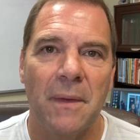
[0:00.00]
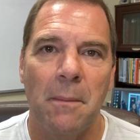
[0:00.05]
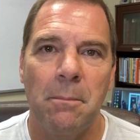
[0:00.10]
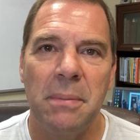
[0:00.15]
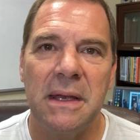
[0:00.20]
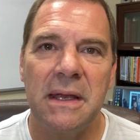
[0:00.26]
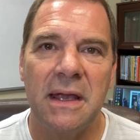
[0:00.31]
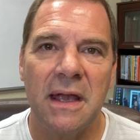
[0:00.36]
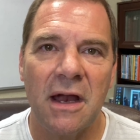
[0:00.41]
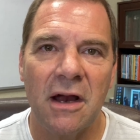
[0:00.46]

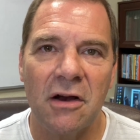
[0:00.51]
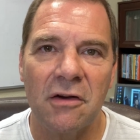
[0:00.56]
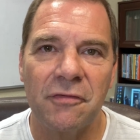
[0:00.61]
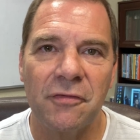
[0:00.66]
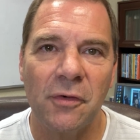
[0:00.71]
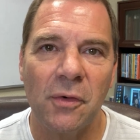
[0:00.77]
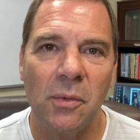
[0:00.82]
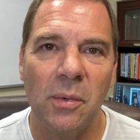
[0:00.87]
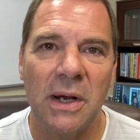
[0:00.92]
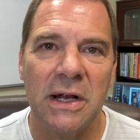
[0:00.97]
Be
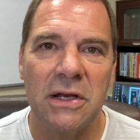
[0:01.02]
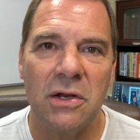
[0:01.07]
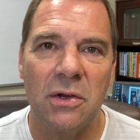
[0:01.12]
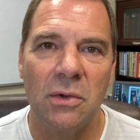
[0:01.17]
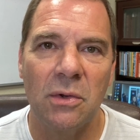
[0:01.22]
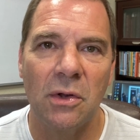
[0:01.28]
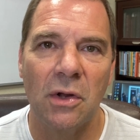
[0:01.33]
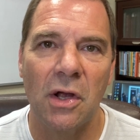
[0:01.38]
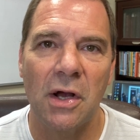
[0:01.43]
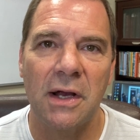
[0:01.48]
careful when
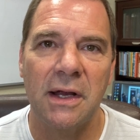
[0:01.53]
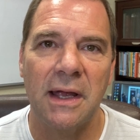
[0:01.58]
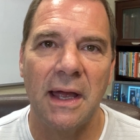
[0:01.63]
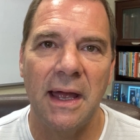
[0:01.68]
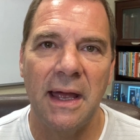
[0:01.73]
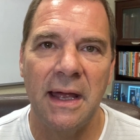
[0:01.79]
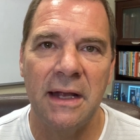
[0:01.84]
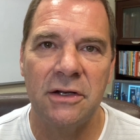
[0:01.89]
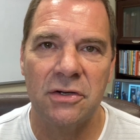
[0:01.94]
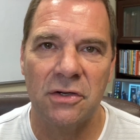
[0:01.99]
you look
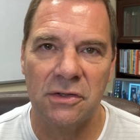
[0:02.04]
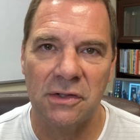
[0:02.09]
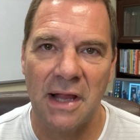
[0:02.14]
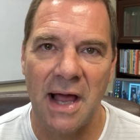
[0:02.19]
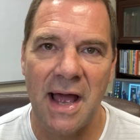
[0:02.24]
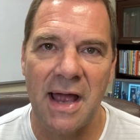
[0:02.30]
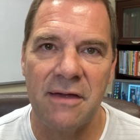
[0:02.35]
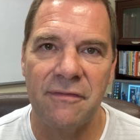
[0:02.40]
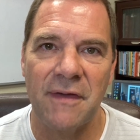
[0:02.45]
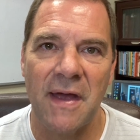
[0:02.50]
in your
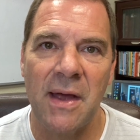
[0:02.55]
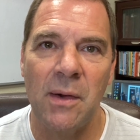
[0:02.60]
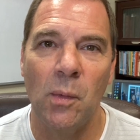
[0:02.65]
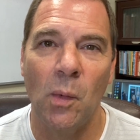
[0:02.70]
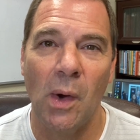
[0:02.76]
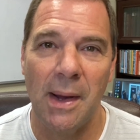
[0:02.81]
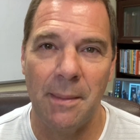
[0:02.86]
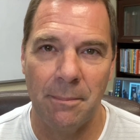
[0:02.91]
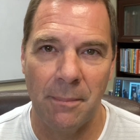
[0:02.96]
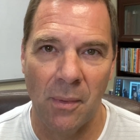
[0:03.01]
life and
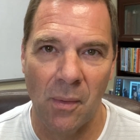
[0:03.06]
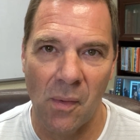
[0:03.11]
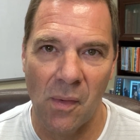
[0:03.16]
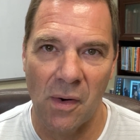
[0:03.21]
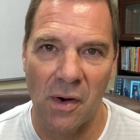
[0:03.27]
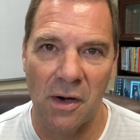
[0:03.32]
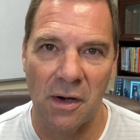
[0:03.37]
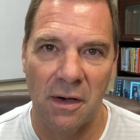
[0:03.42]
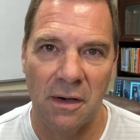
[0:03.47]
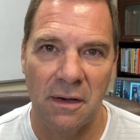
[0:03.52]
want
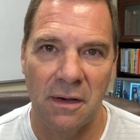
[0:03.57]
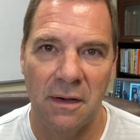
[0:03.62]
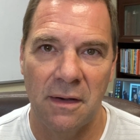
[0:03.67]
more.